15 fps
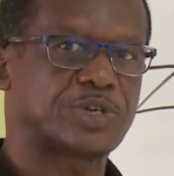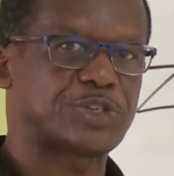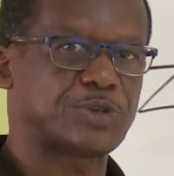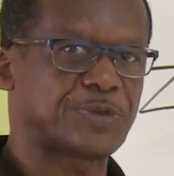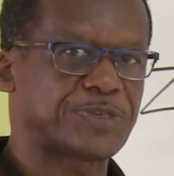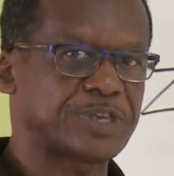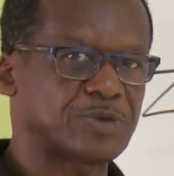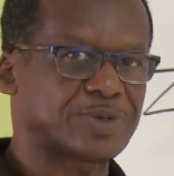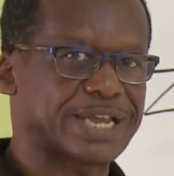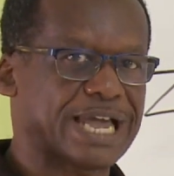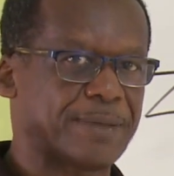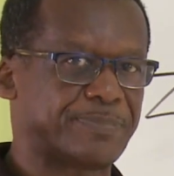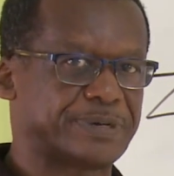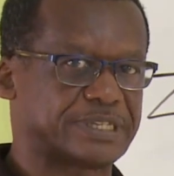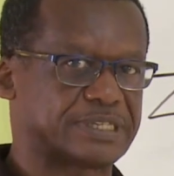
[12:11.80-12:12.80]
What do you think would
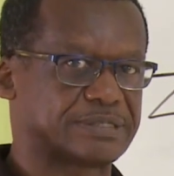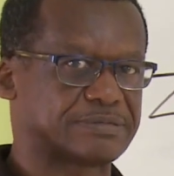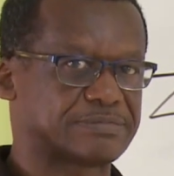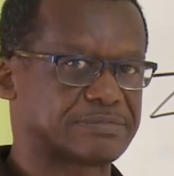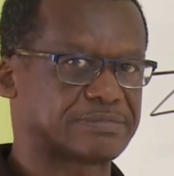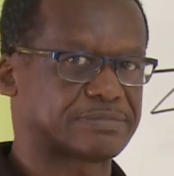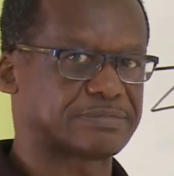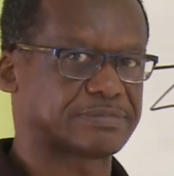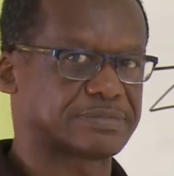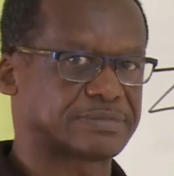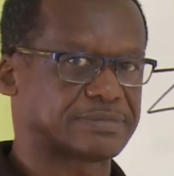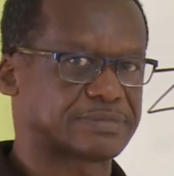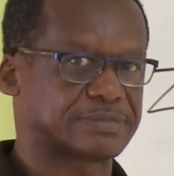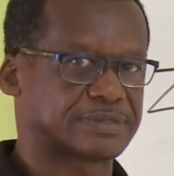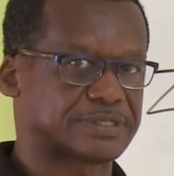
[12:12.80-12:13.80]
happen?
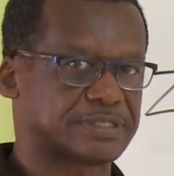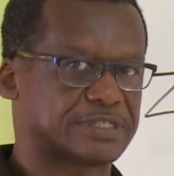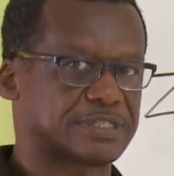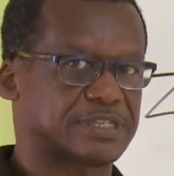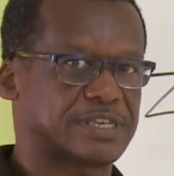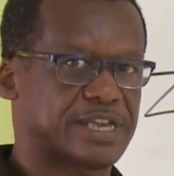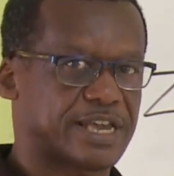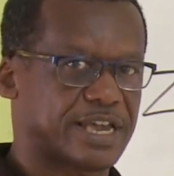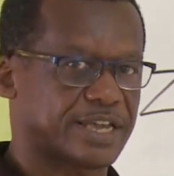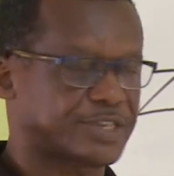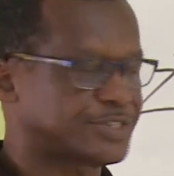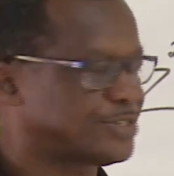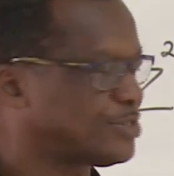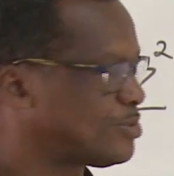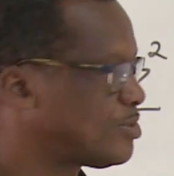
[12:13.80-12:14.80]

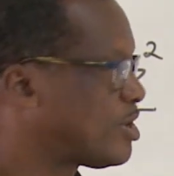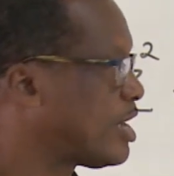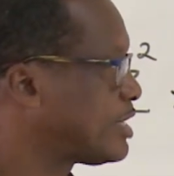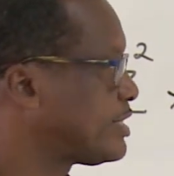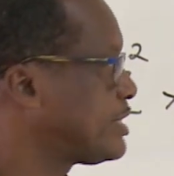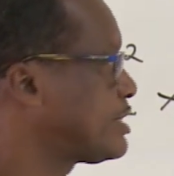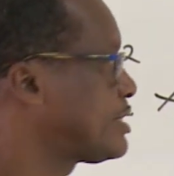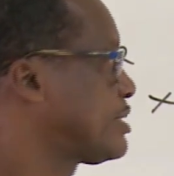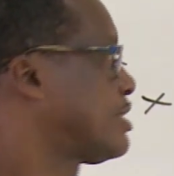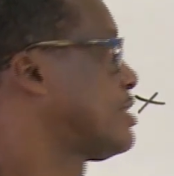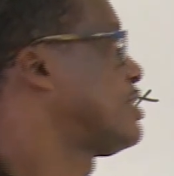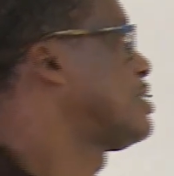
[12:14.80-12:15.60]
Yes, you got it.